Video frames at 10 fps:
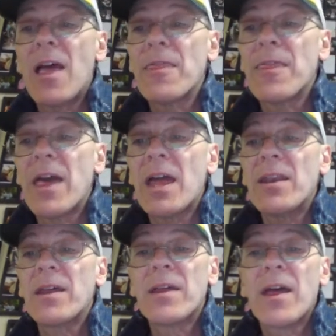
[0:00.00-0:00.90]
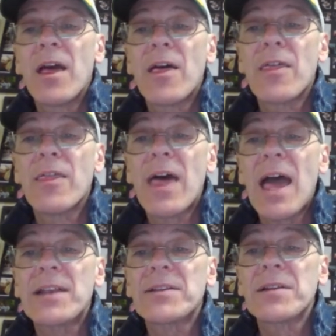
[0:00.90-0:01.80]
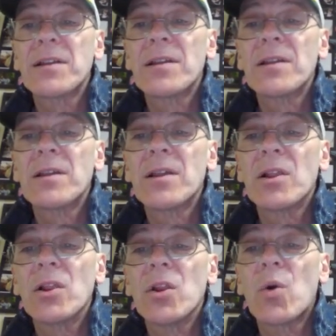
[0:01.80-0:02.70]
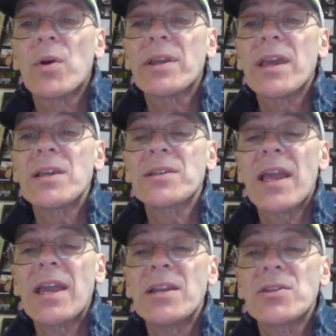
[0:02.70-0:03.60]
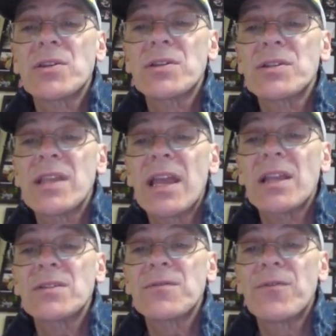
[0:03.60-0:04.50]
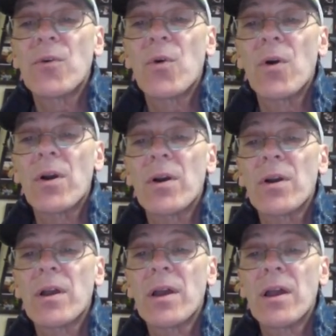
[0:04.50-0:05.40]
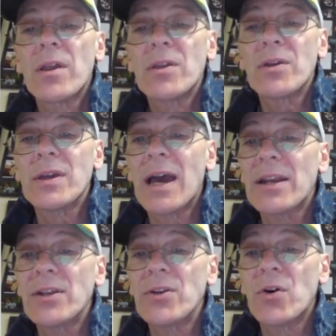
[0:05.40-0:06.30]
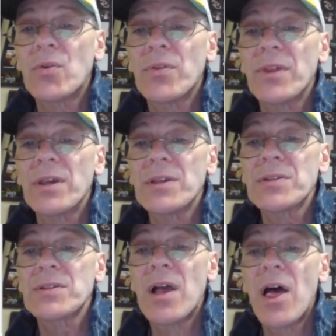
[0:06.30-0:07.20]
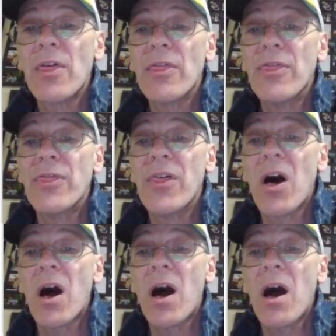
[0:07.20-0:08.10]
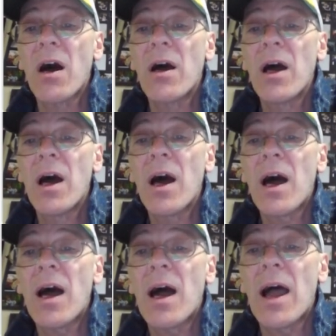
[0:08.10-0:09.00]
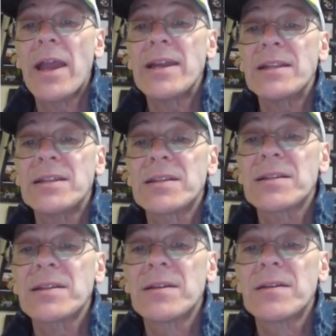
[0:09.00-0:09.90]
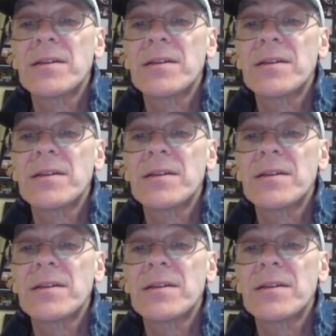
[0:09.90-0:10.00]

And then that lowercase h stands for, you got to know this, the height.